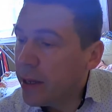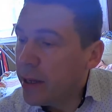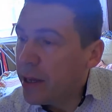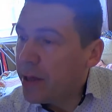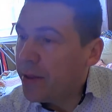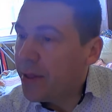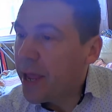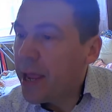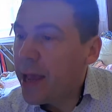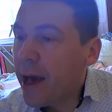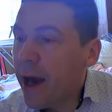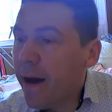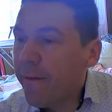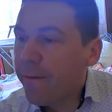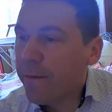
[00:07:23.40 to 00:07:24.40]
they
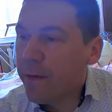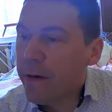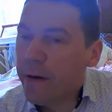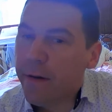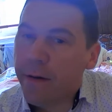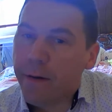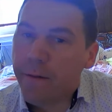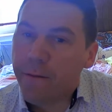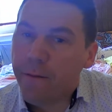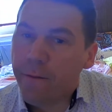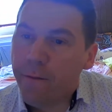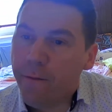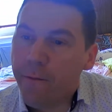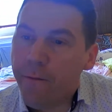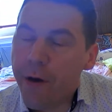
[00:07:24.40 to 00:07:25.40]
have a
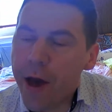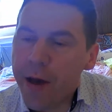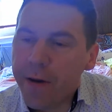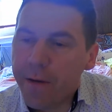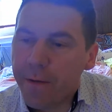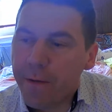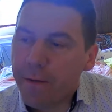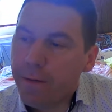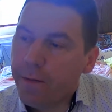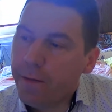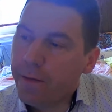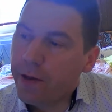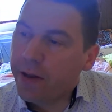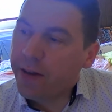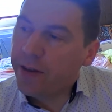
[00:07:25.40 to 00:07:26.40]
very
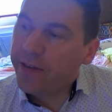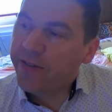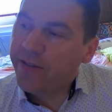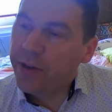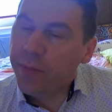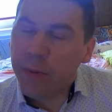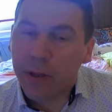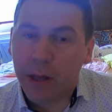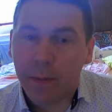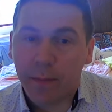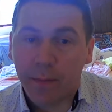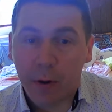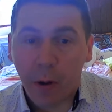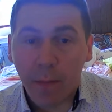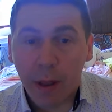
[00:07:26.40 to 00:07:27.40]
similar
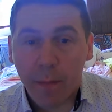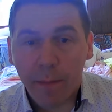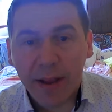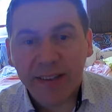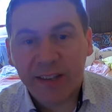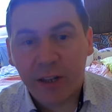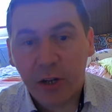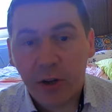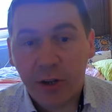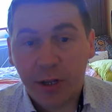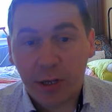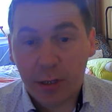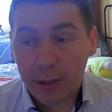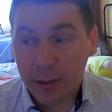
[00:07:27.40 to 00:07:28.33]
problem-based learning